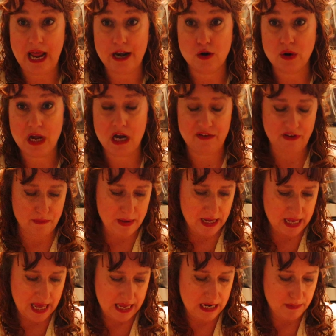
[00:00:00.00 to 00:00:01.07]
I don't care if I
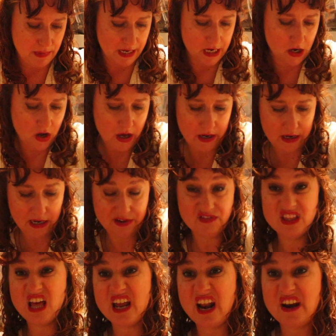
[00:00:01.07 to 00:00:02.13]
make any money on, and
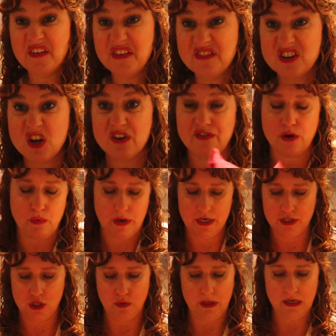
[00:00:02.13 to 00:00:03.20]
even then, I don't even know if I want
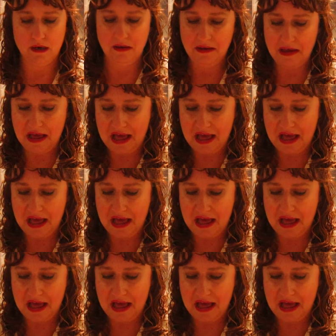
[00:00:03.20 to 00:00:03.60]
to do it.